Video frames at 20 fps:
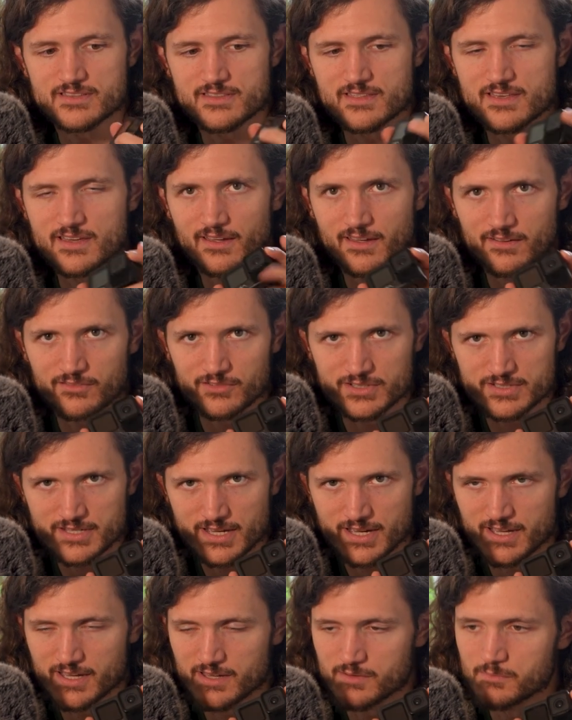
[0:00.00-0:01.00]
thing every
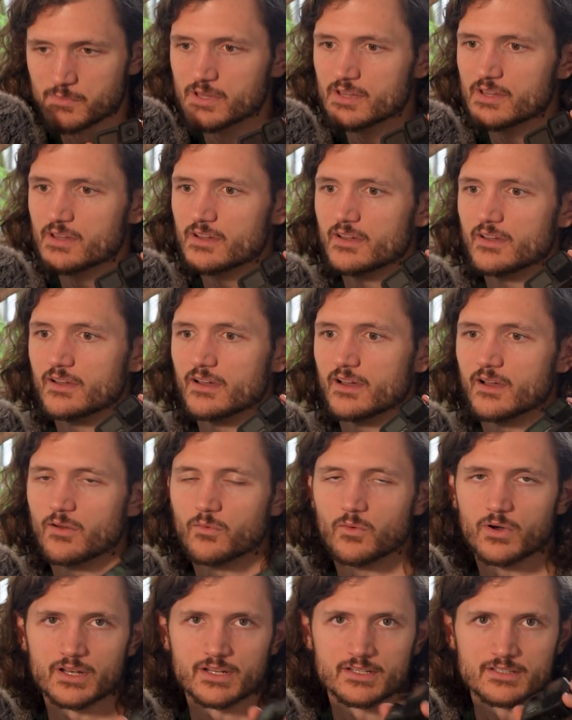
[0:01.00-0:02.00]
time I
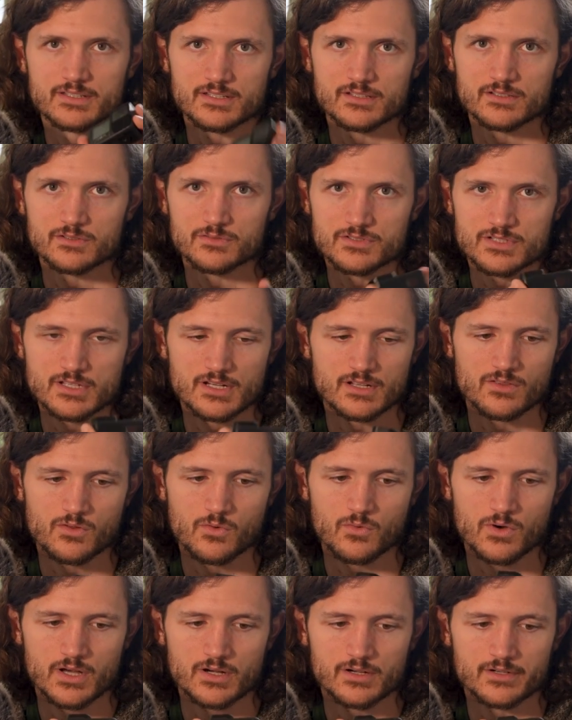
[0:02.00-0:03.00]
wanted to use it in the
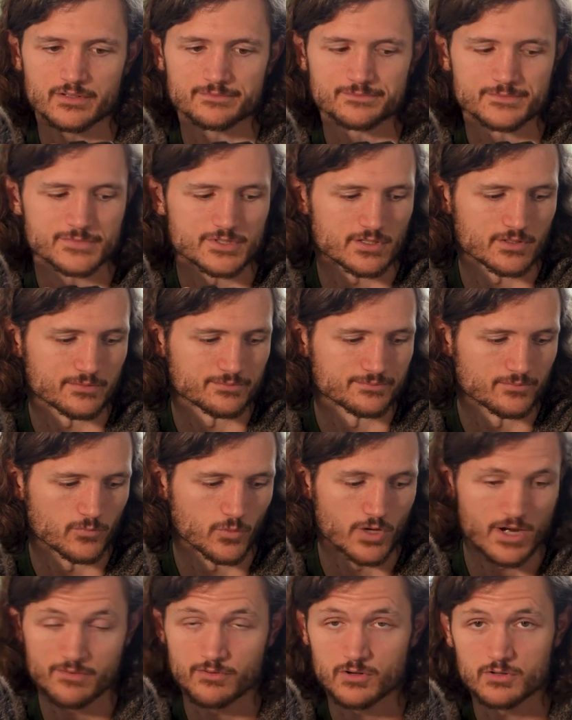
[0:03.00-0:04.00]
water. So
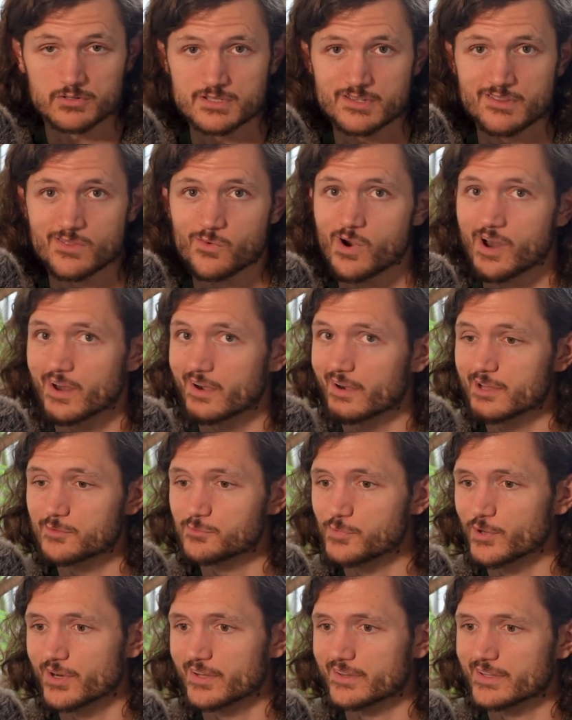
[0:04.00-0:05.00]
whenever I was in the water,
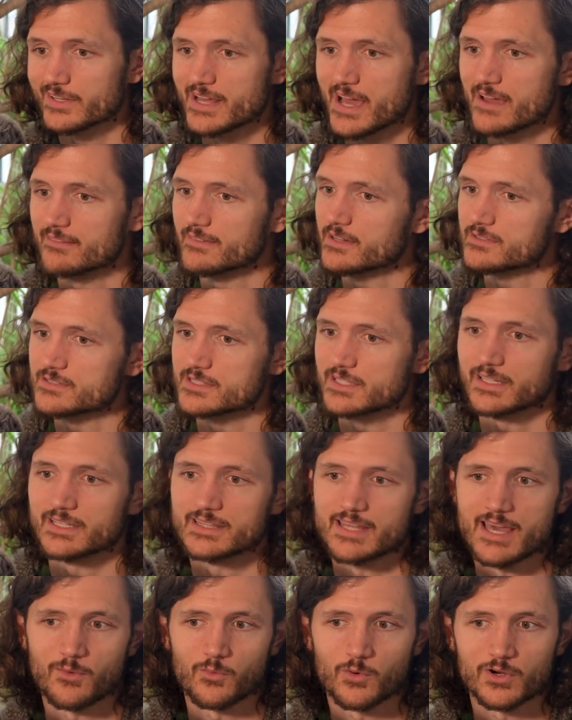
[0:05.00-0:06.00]
I'd put it in the dive housing,
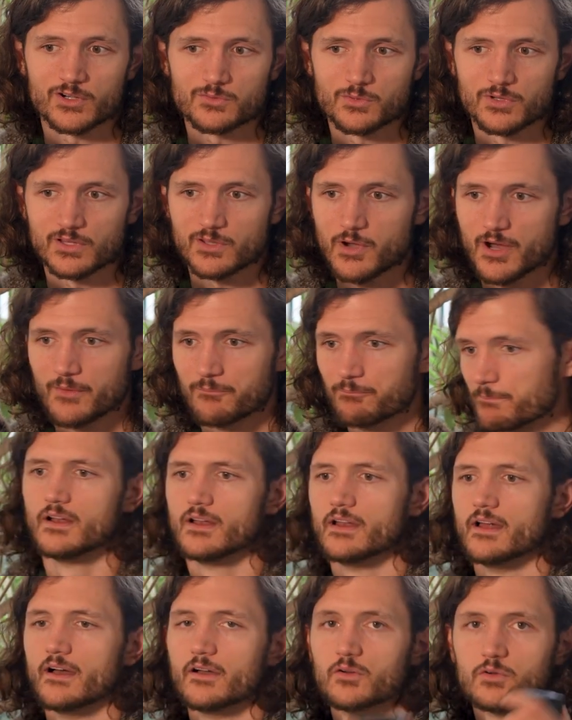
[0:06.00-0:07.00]
and that worked really well.
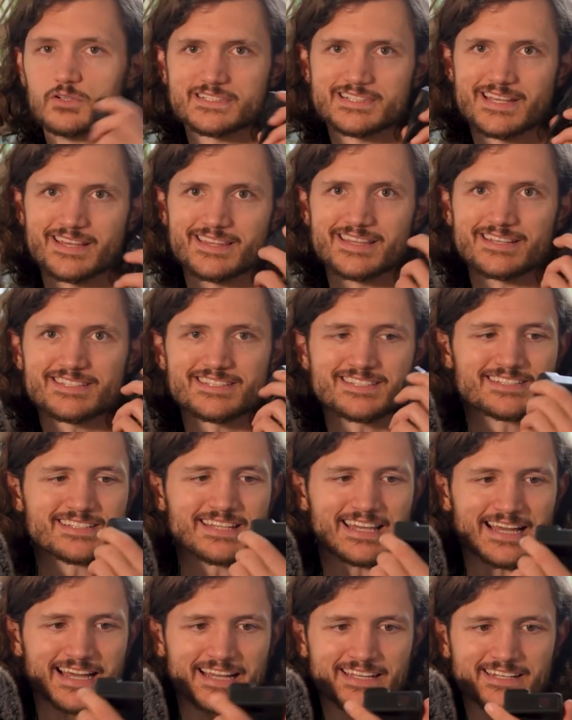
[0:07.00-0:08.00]
I will say this is
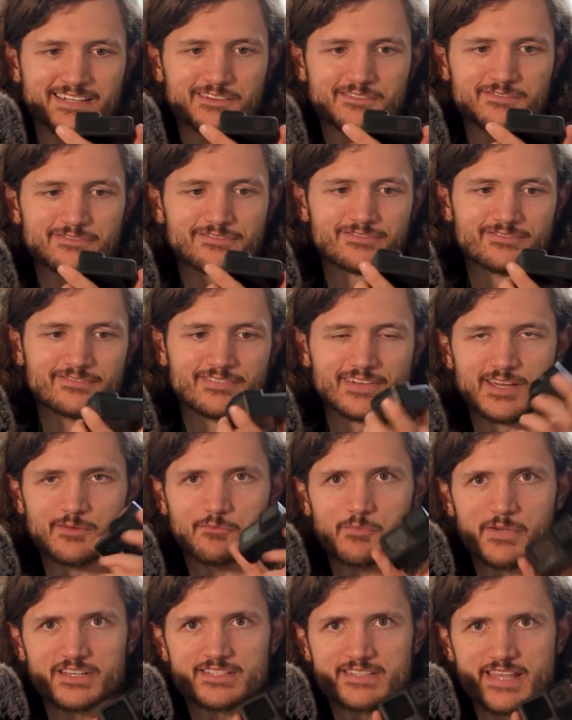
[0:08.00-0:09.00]
kind of a
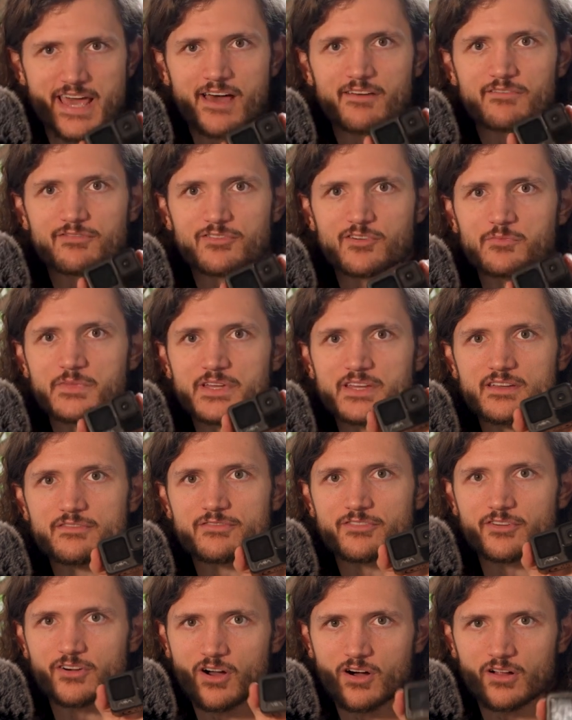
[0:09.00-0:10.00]
must-have for me
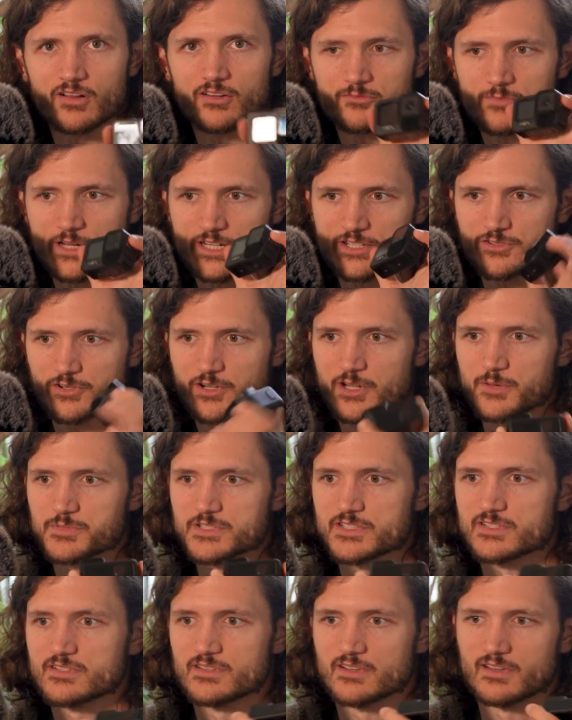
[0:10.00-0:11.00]
for all of my
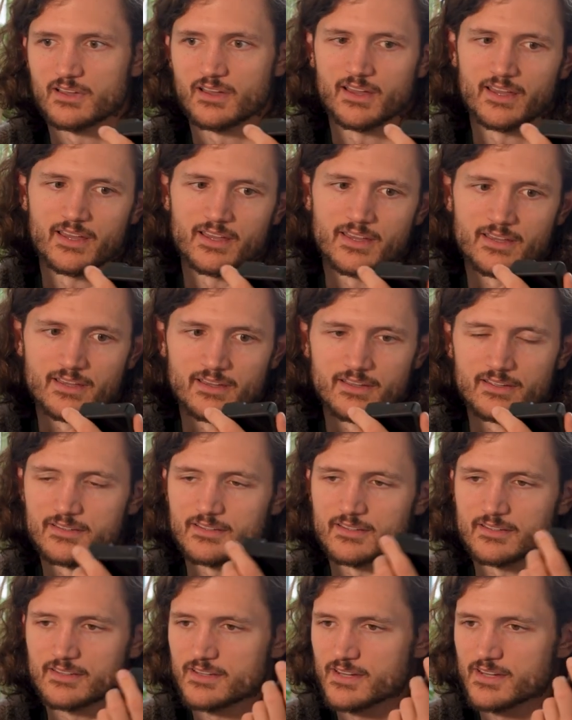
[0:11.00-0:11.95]
trips. It